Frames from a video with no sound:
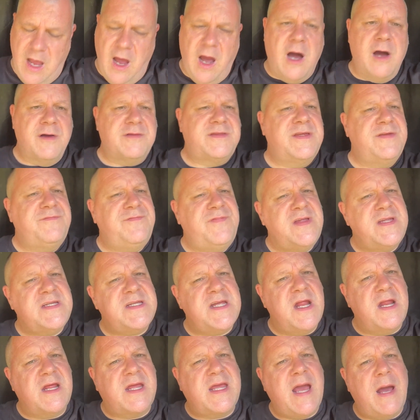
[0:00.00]
I did
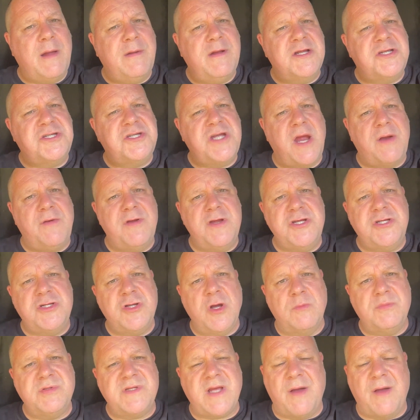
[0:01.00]
visit a couple of charity shops.